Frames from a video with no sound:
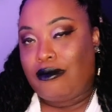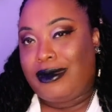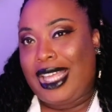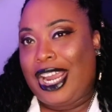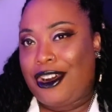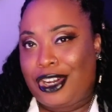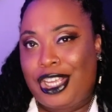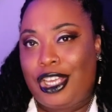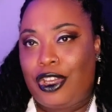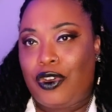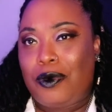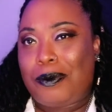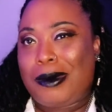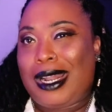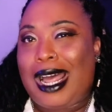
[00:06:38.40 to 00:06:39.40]
they're
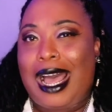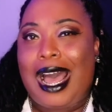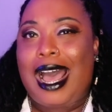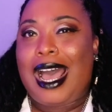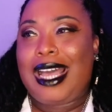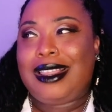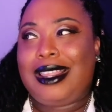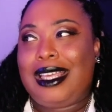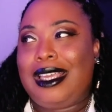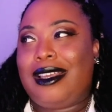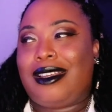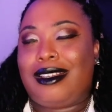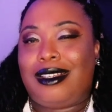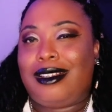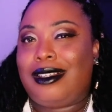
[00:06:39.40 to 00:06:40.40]
cute, but I
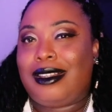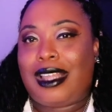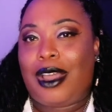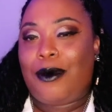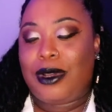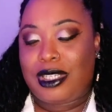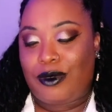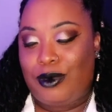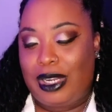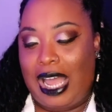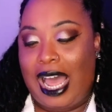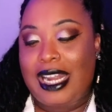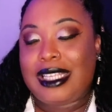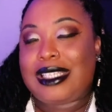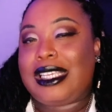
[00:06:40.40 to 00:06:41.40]
think they wasn't really,
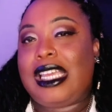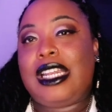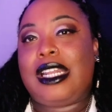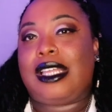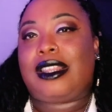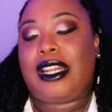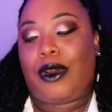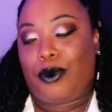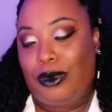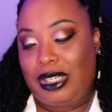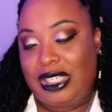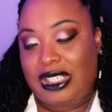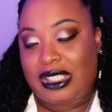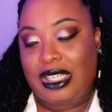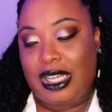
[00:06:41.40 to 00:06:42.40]
I didn't see nothing that
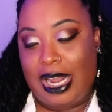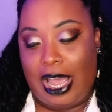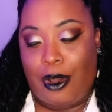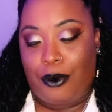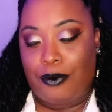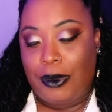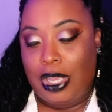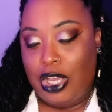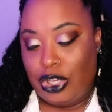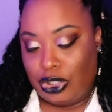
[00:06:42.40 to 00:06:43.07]
really stood out.